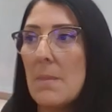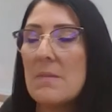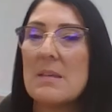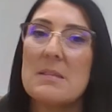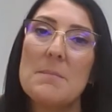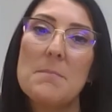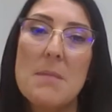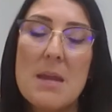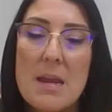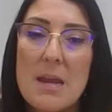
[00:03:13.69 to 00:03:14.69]
doesn't
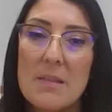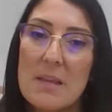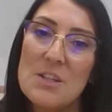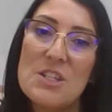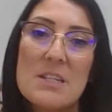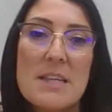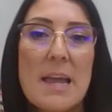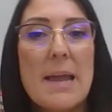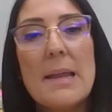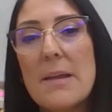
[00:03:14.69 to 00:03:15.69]
mean that she's
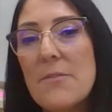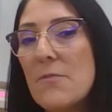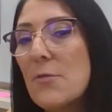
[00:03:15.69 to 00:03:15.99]
any